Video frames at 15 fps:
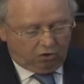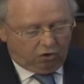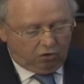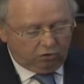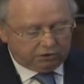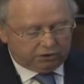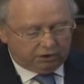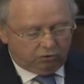
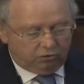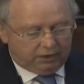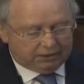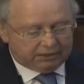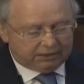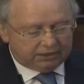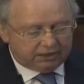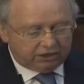Also,
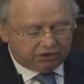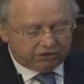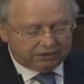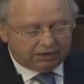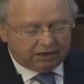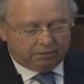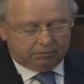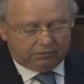as such
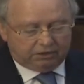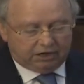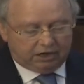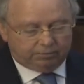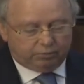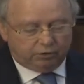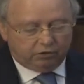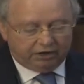sums
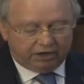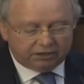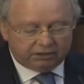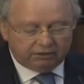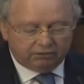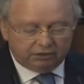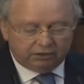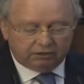are
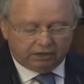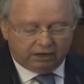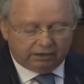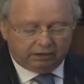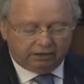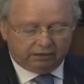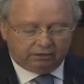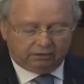progressively
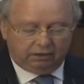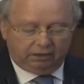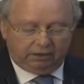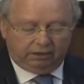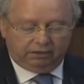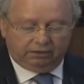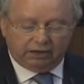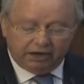
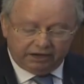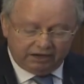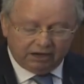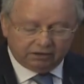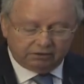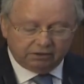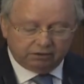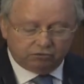directly
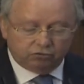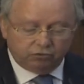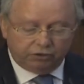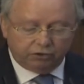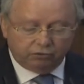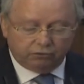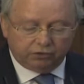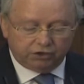directed to
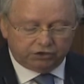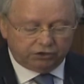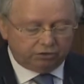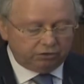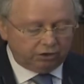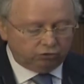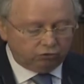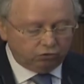
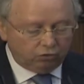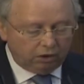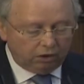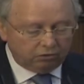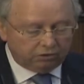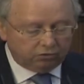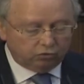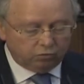innovation and to
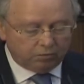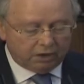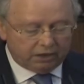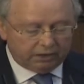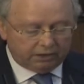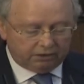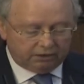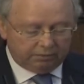
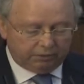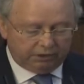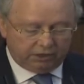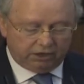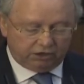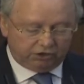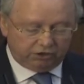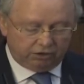close-to-market
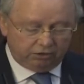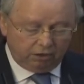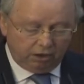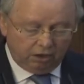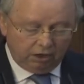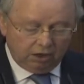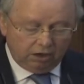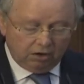application,
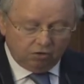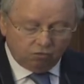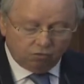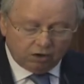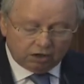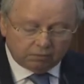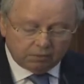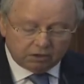
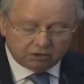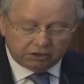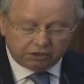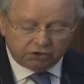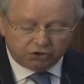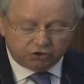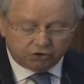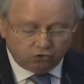one must
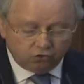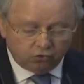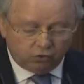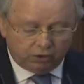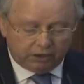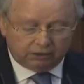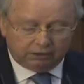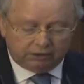
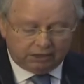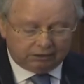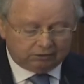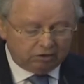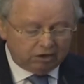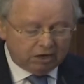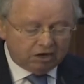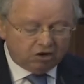ensure
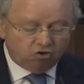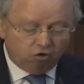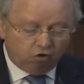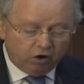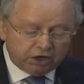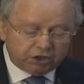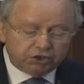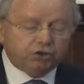that
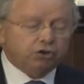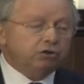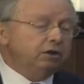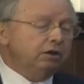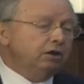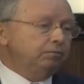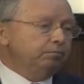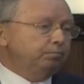
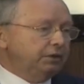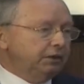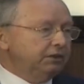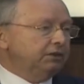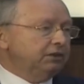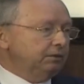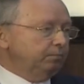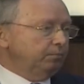rational
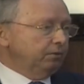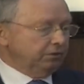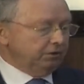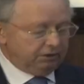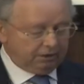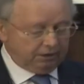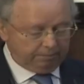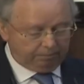
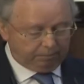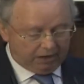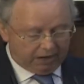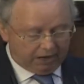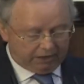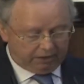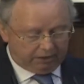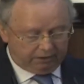principles
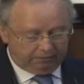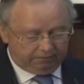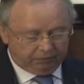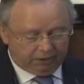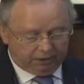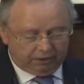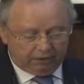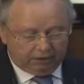apply,
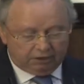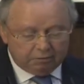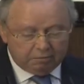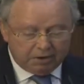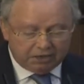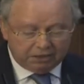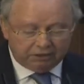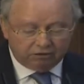
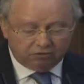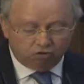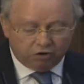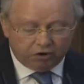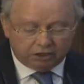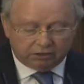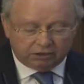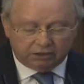demanding
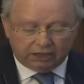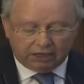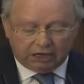greater